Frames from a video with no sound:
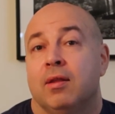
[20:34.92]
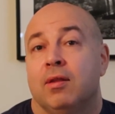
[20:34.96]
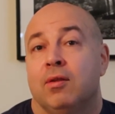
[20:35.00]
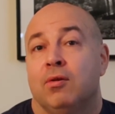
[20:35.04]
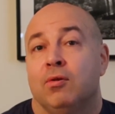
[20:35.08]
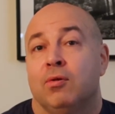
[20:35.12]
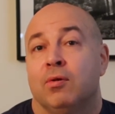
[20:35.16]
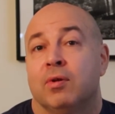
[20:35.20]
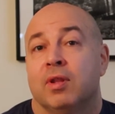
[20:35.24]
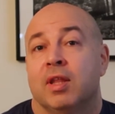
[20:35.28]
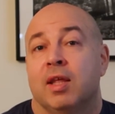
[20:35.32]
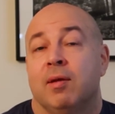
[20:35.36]

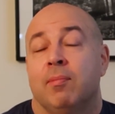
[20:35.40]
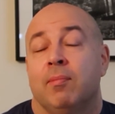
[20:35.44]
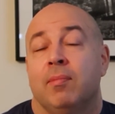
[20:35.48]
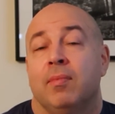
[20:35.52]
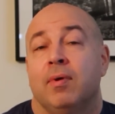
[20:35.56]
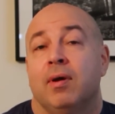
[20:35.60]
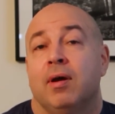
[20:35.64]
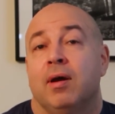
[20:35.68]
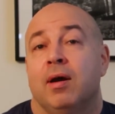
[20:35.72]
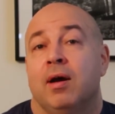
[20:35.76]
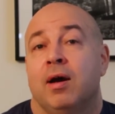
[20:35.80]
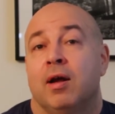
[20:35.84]
took
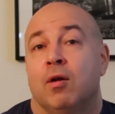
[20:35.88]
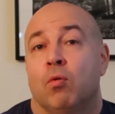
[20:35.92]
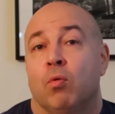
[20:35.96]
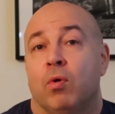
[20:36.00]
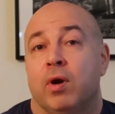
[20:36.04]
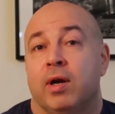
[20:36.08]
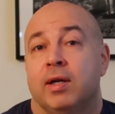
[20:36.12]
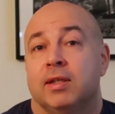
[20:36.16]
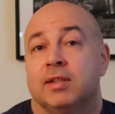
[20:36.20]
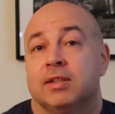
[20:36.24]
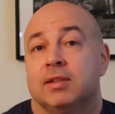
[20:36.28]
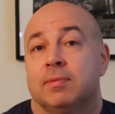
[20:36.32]
them
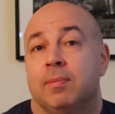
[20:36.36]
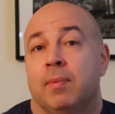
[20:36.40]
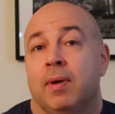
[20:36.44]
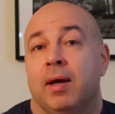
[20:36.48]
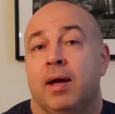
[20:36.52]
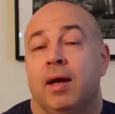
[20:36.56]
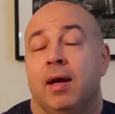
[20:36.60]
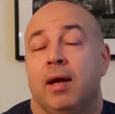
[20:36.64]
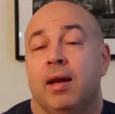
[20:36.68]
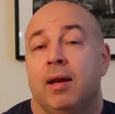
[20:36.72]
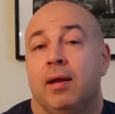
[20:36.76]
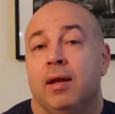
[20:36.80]
unawares,
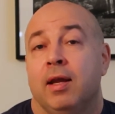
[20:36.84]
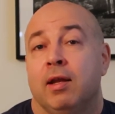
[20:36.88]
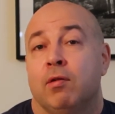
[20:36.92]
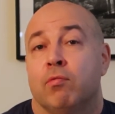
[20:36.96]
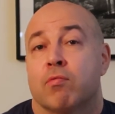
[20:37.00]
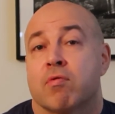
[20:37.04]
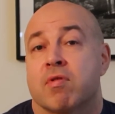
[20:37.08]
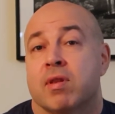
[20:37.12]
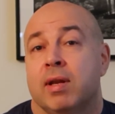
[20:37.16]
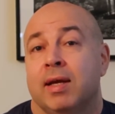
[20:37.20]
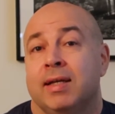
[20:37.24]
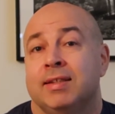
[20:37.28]
and it
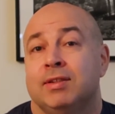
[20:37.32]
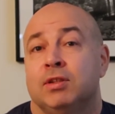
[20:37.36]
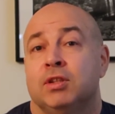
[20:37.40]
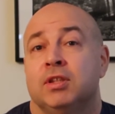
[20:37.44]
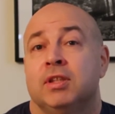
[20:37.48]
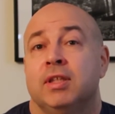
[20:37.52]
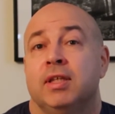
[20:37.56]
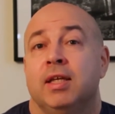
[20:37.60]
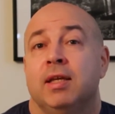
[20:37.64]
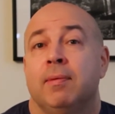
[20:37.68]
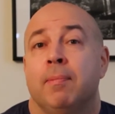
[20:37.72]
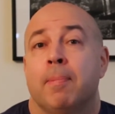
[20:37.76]
was nice to
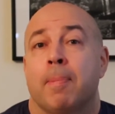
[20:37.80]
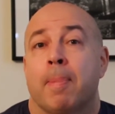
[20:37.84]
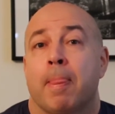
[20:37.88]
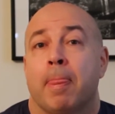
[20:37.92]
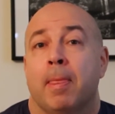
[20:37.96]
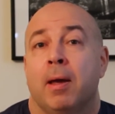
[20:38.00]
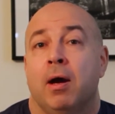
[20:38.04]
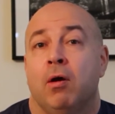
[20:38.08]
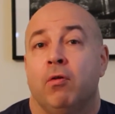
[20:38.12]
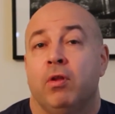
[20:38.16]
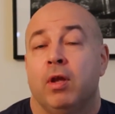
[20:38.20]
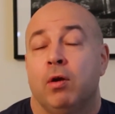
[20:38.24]
see
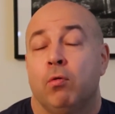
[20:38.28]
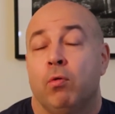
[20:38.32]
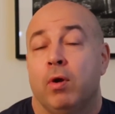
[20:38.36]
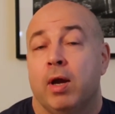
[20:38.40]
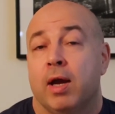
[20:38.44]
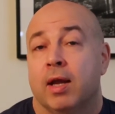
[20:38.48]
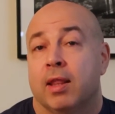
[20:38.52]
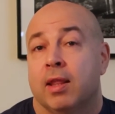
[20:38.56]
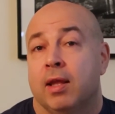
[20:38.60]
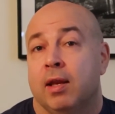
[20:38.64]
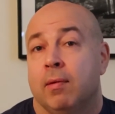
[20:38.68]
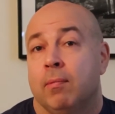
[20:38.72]
how they
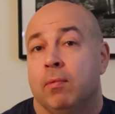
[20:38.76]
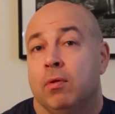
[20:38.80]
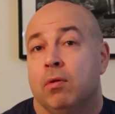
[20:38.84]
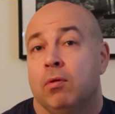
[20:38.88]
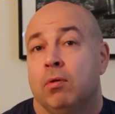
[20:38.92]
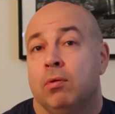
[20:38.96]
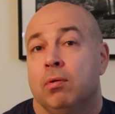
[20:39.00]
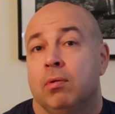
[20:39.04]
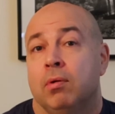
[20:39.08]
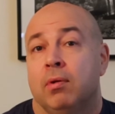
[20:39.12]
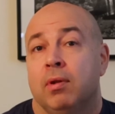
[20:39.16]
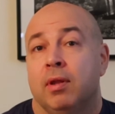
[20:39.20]
reacted
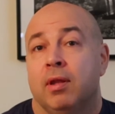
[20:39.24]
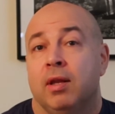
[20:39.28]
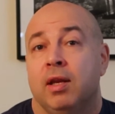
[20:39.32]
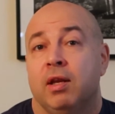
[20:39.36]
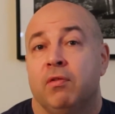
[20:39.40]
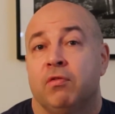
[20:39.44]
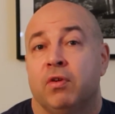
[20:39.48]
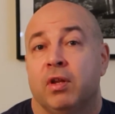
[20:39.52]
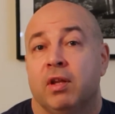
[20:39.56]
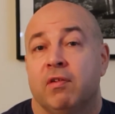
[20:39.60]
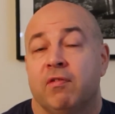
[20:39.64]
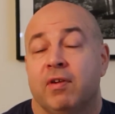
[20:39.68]
to the
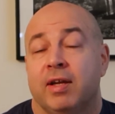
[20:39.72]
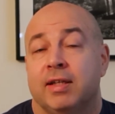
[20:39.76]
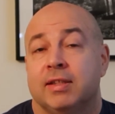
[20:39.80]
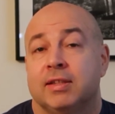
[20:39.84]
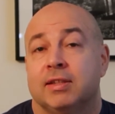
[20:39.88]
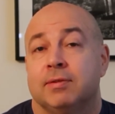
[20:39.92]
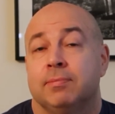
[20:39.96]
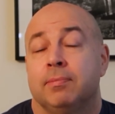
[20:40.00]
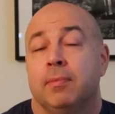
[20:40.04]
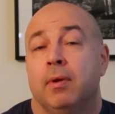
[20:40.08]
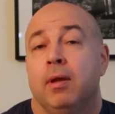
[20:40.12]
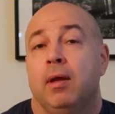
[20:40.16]
different
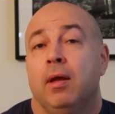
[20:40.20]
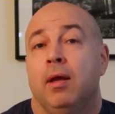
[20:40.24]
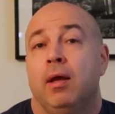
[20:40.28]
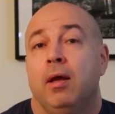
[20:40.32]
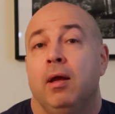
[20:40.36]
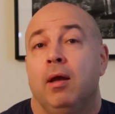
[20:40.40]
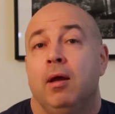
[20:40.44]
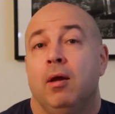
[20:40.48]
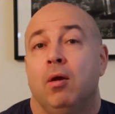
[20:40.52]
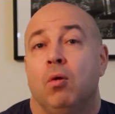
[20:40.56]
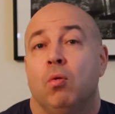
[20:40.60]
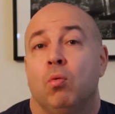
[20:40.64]
events
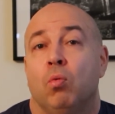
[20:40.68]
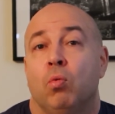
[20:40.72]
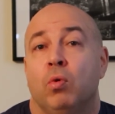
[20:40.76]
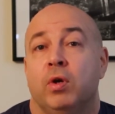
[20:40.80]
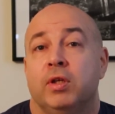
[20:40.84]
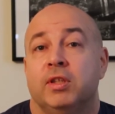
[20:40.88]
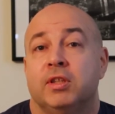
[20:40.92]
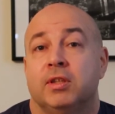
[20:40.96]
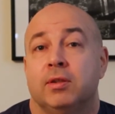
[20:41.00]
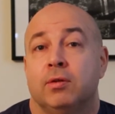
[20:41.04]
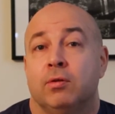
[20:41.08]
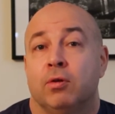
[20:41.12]

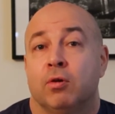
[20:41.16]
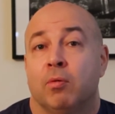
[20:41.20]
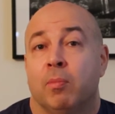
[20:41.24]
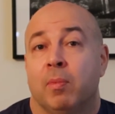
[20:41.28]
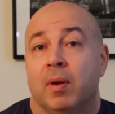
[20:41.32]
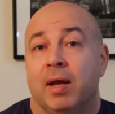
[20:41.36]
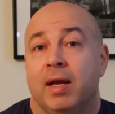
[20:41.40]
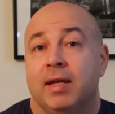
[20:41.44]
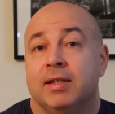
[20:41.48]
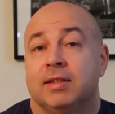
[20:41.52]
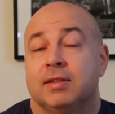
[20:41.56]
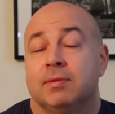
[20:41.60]
which took
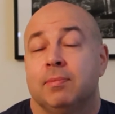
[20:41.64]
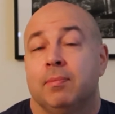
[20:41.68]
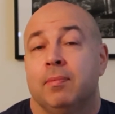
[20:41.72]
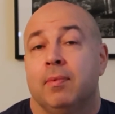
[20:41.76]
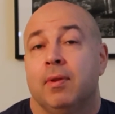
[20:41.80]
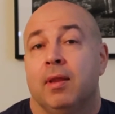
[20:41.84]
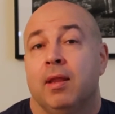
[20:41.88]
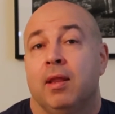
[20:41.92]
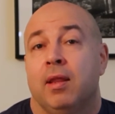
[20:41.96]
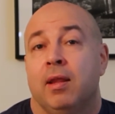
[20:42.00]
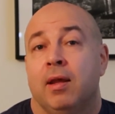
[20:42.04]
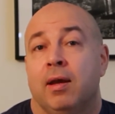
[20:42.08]
place.
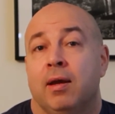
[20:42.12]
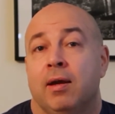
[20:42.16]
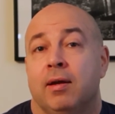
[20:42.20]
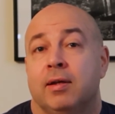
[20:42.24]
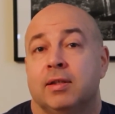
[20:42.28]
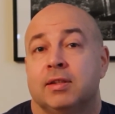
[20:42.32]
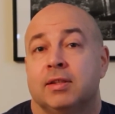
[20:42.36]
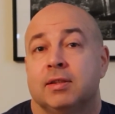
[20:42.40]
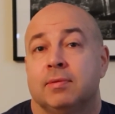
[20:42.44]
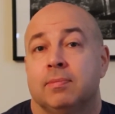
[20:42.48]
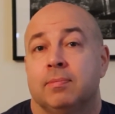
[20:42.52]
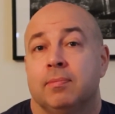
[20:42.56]

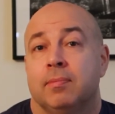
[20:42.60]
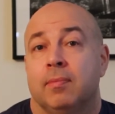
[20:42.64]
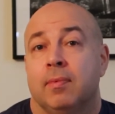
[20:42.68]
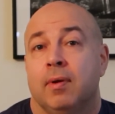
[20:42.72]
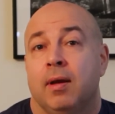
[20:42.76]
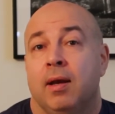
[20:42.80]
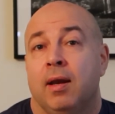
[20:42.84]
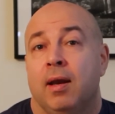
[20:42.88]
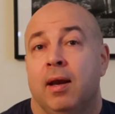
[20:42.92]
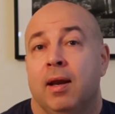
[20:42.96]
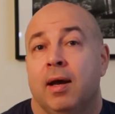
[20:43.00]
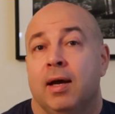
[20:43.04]
There's
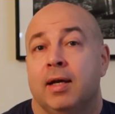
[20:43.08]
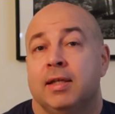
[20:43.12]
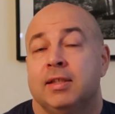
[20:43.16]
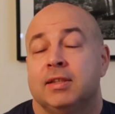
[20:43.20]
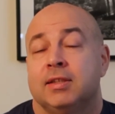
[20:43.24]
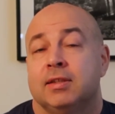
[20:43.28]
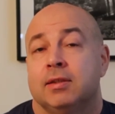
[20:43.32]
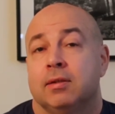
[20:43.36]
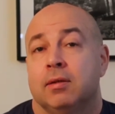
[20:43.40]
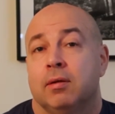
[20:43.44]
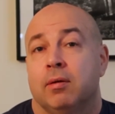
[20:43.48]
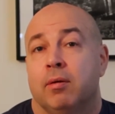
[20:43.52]

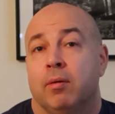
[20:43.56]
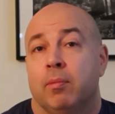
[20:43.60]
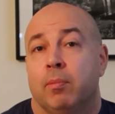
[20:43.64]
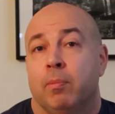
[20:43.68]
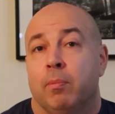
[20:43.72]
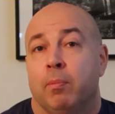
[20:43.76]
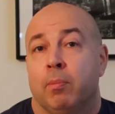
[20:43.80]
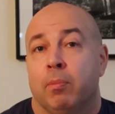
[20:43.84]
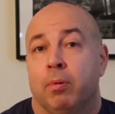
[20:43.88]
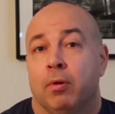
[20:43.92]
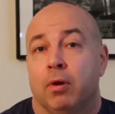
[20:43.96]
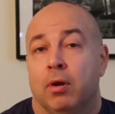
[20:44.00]
nice
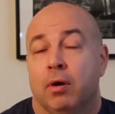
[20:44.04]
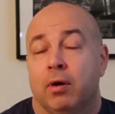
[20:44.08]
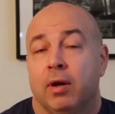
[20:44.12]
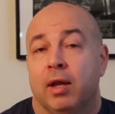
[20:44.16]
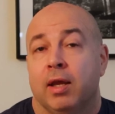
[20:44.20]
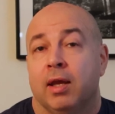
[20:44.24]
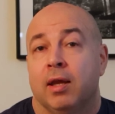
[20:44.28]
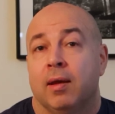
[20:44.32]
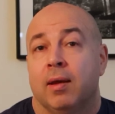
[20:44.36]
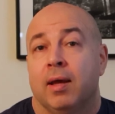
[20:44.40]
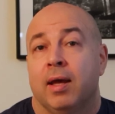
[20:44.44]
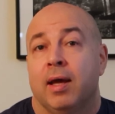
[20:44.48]

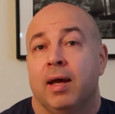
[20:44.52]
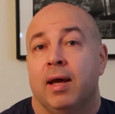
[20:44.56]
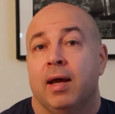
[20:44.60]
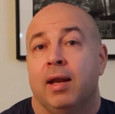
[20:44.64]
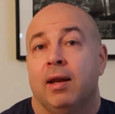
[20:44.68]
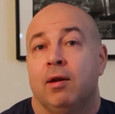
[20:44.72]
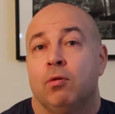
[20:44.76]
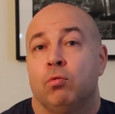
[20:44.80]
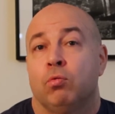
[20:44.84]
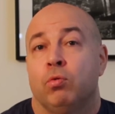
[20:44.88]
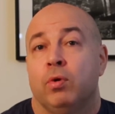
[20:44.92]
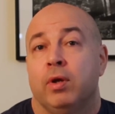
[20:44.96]
plotting
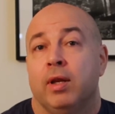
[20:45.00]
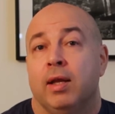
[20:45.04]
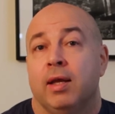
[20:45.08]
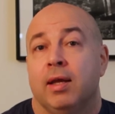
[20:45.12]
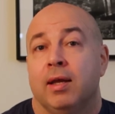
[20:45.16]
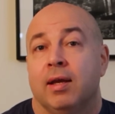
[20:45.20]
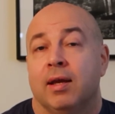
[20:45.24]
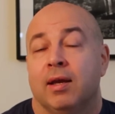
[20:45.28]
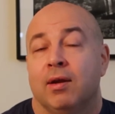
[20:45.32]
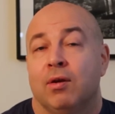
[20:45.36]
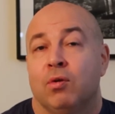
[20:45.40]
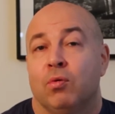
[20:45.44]
and
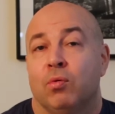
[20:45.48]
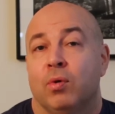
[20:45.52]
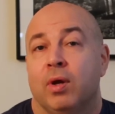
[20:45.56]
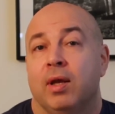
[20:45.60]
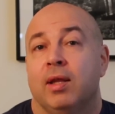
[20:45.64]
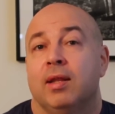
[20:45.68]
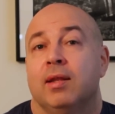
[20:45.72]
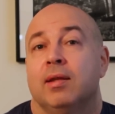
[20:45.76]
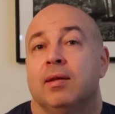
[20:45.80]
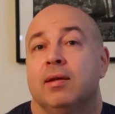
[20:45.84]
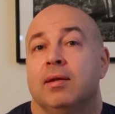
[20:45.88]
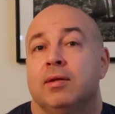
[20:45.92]
really
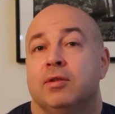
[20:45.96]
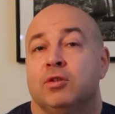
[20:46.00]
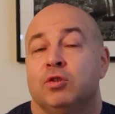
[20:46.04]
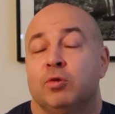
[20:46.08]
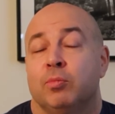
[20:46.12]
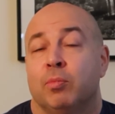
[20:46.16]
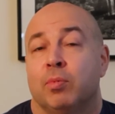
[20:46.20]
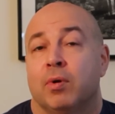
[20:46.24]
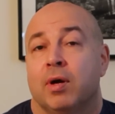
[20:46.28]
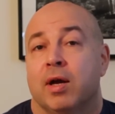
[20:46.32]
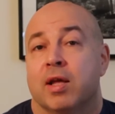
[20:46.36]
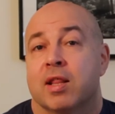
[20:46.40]
great
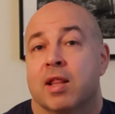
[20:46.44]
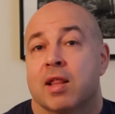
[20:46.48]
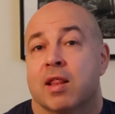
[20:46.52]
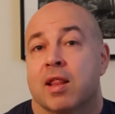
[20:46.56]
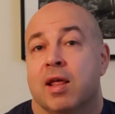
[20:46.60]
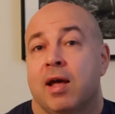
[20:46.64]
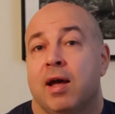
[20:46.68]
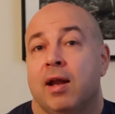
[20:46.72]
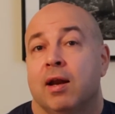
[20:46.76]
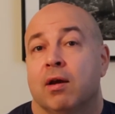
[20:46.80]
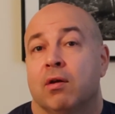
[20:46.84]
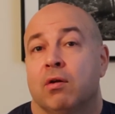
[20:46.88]
surprises
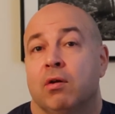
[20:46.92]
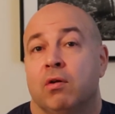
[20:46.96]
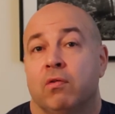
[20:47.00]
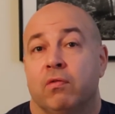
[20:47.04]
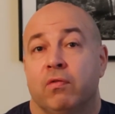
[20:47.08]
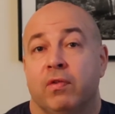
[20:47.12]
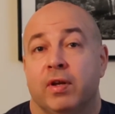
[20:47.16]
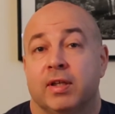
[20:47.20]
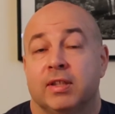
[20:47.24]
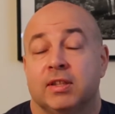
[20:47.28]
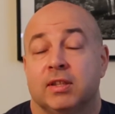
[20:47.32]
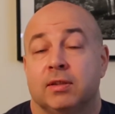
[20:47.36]
and
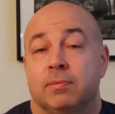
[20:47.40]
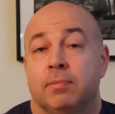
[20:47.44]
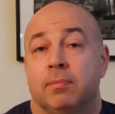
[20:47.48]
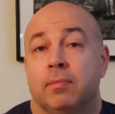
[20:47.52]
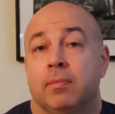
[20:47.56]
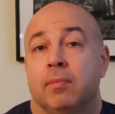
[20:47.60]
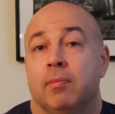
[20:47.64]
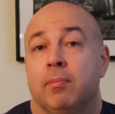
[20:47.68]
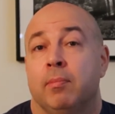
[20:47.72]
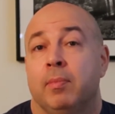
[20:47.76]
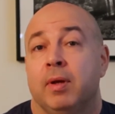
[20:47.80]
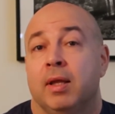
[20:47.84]
conflicts
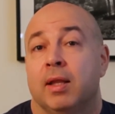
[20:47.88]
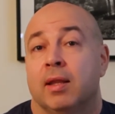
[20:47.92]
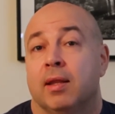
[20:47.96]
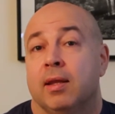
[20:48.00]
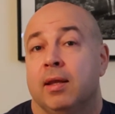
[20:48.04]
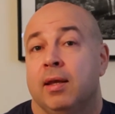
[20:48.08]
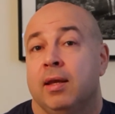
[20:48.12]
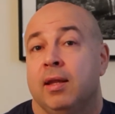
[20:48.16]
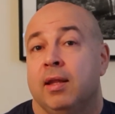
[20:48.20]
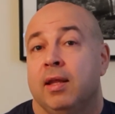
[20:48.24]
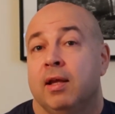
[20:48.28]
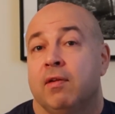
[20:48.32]
built
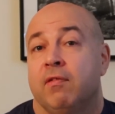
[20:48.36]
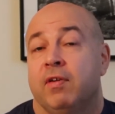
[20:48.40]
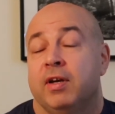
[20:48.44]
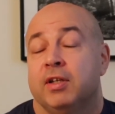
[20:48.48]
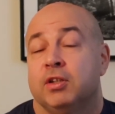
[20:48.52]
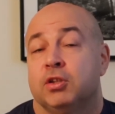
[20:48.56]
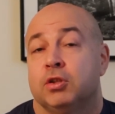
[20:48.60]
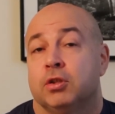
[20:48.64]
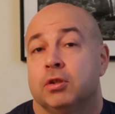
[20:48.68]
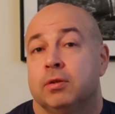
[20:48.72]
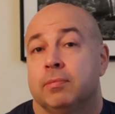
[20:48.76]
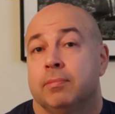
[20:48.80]
in the
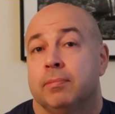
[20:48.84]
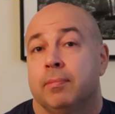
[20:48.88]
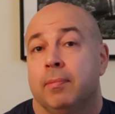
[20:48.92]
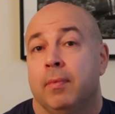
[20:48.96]
adventure,